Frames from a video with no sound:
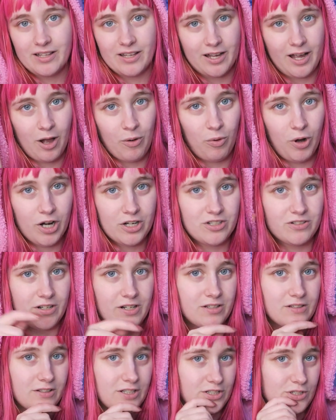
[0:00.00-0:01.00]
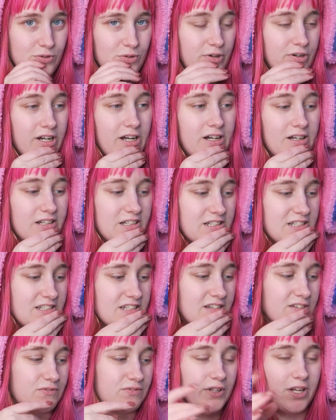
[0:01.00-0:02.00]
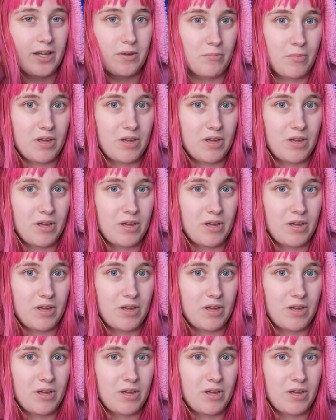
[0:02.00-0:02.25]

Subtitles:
Like, I walked around the toy aisle to see if, like,